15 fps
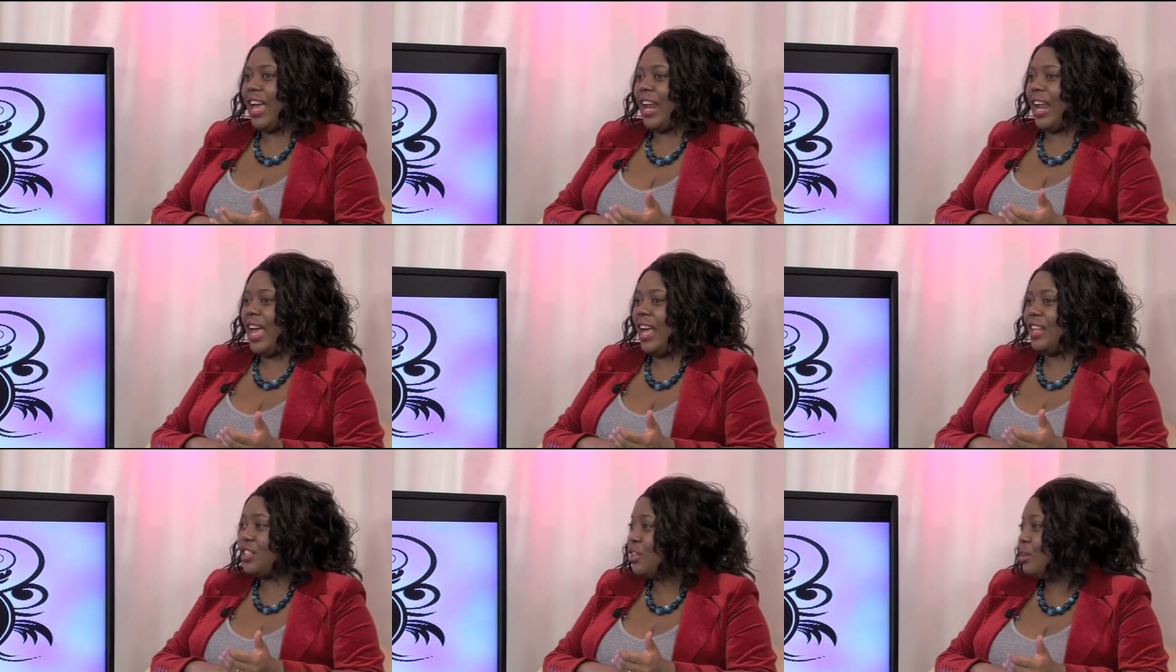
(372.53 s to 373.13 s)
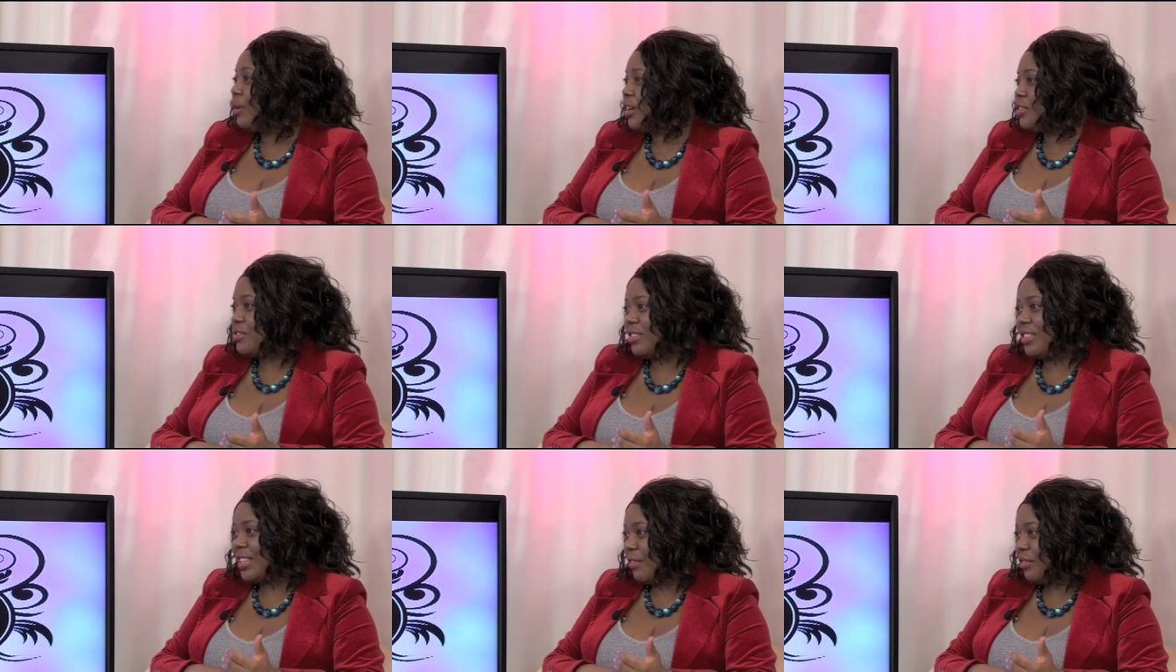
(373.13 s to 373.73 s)
And I had
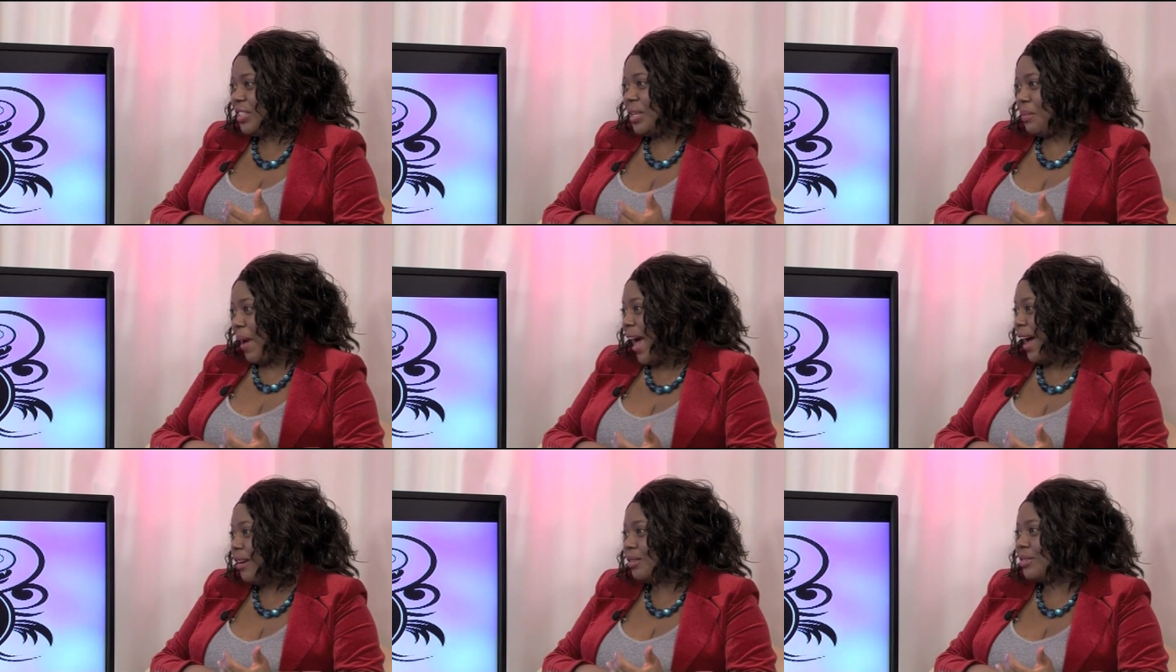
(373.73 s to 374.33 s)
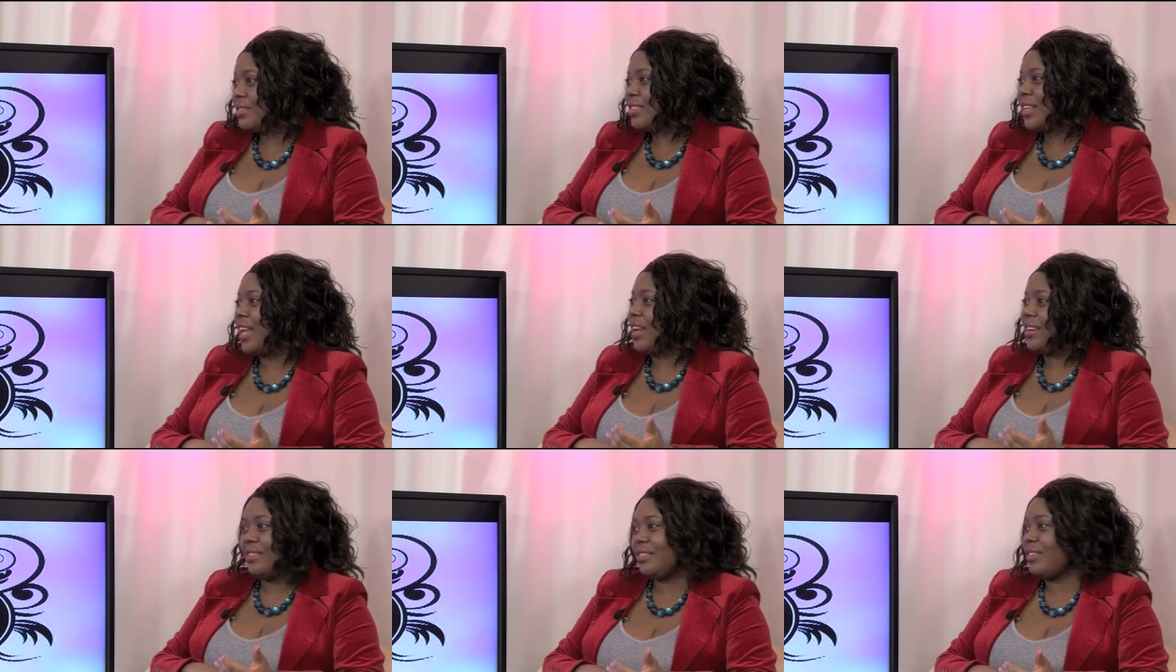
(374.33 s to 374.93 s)
£270 and
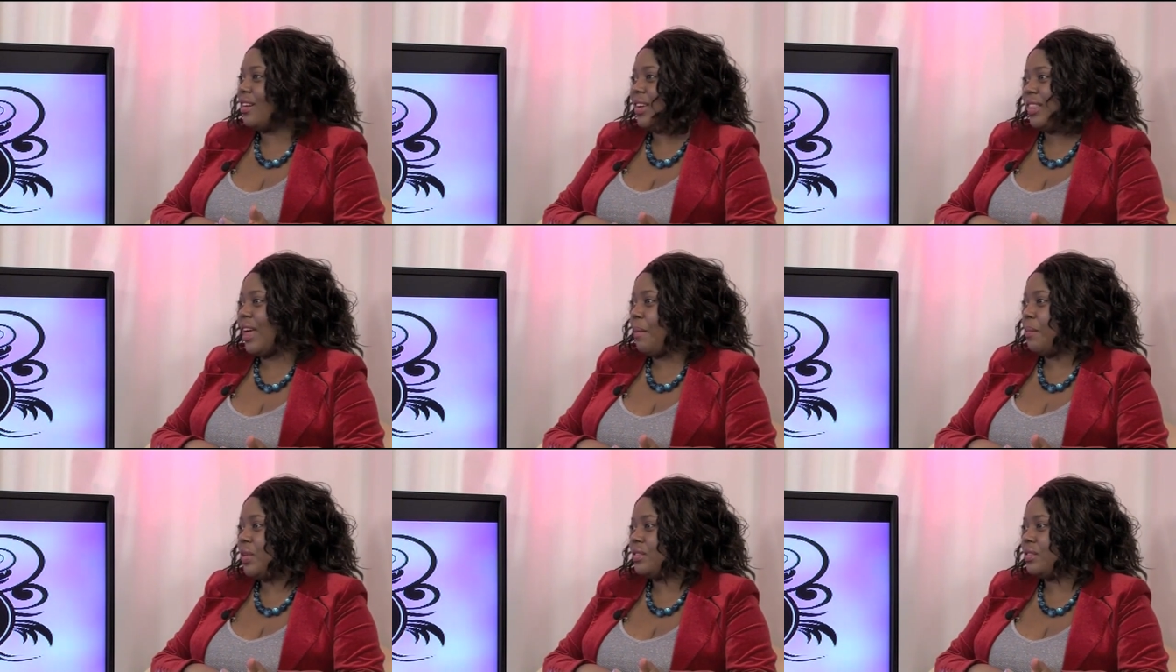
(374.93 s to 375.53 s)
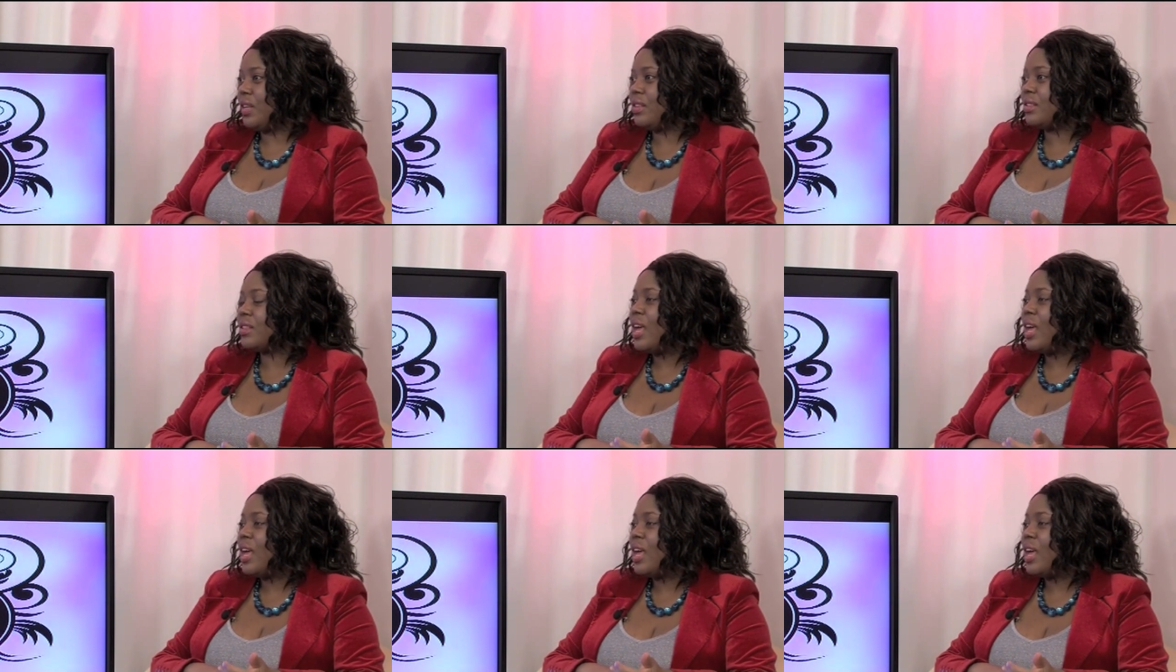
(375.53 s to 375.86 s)
I started that business.